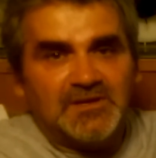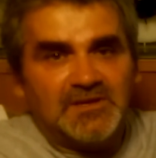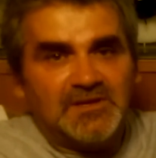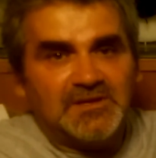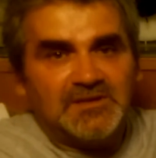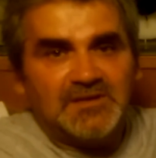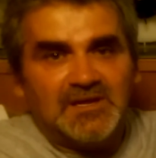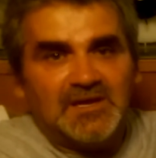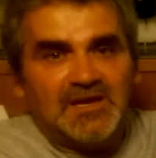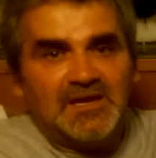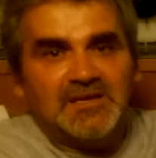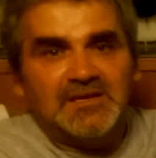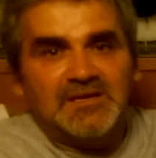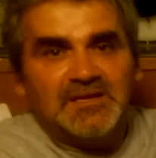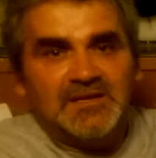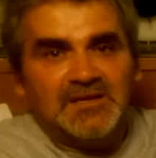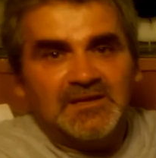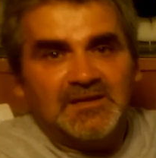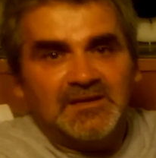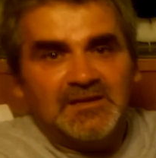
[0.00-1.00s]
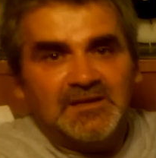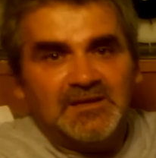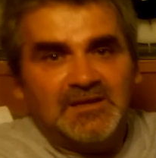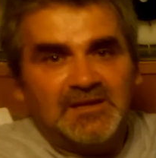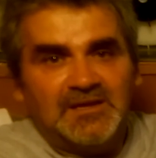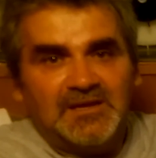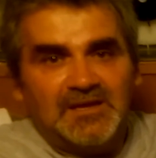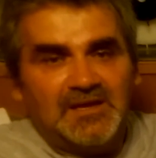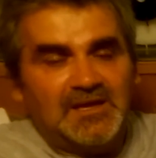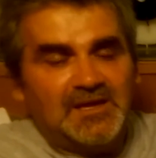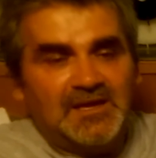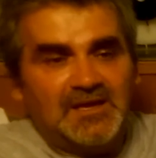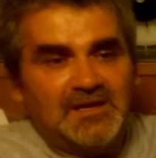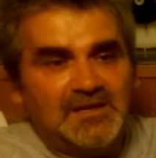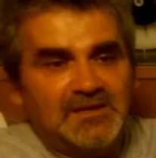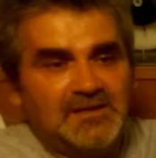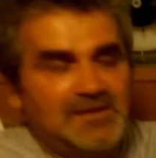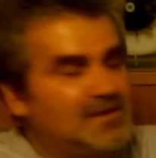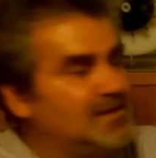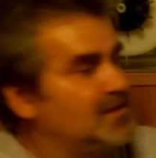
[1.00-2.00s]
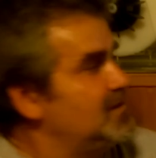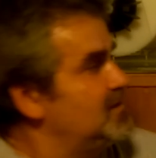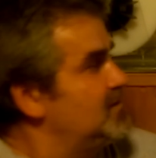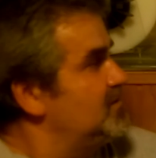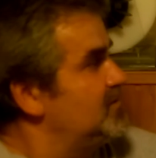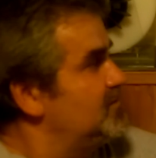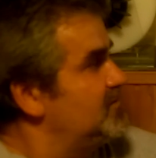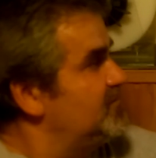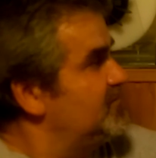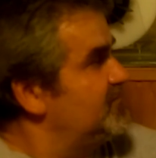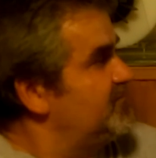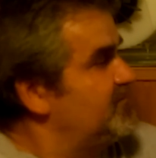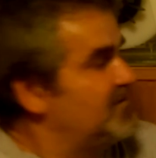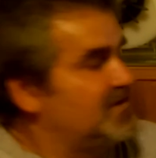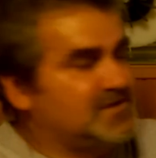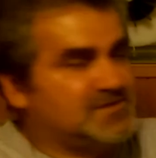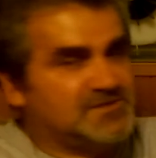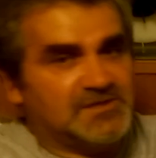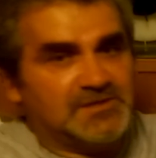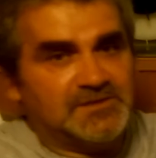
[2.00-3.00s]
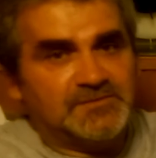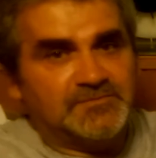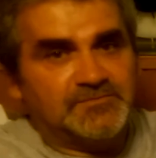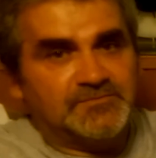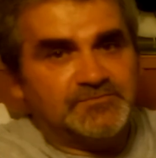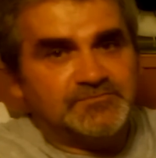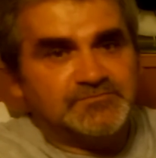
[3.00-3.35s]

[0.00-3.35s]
in any version.